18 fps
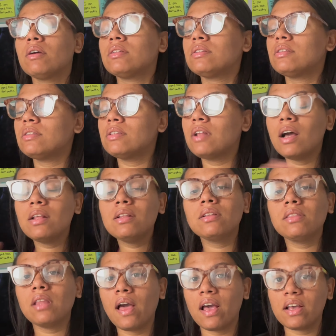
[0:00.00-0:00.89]

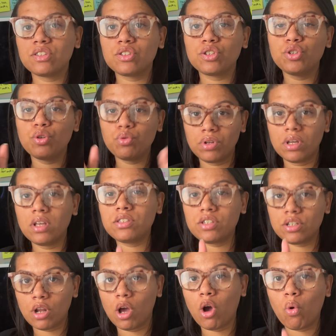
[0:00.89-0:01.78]
nonetheless, you need
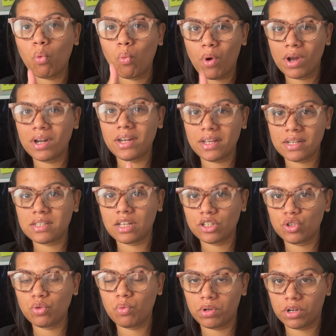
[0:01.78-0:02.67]
to know what it is
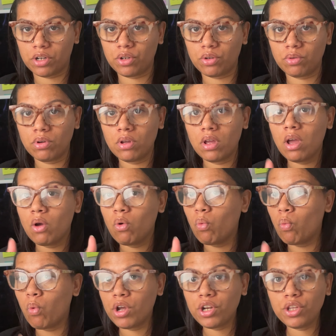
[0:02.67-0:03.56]
that you want to do.
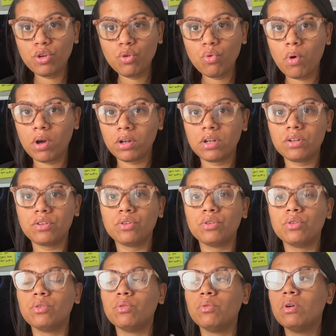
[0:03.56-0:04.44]
What do you want to
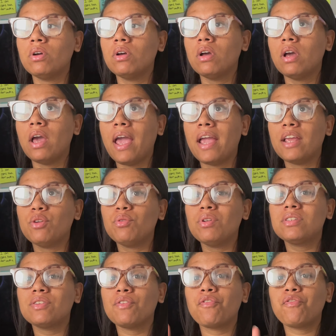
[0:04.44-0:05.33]
do? And you
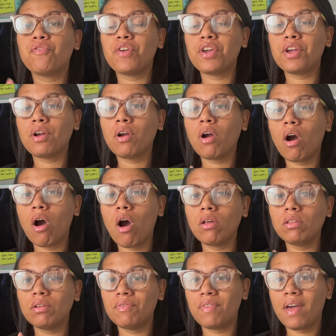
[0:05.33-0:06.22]
need to figure
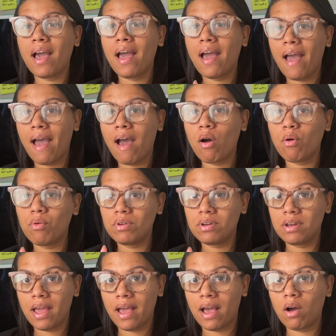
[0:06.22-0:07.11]
all of that out
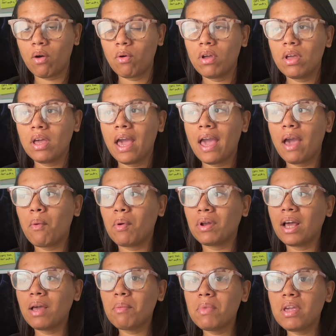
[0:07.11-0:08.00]
now. And when
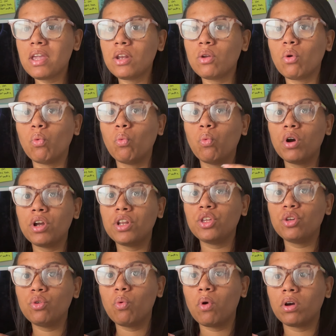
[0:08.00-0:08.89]
I mean, what do
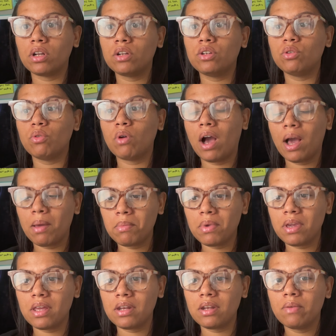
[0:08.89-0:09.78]
you want to do? I
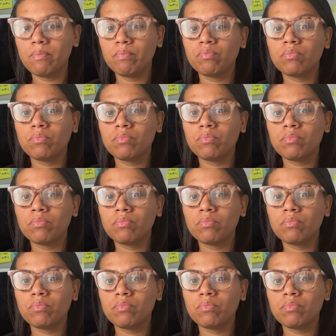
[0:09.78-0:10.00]
mean,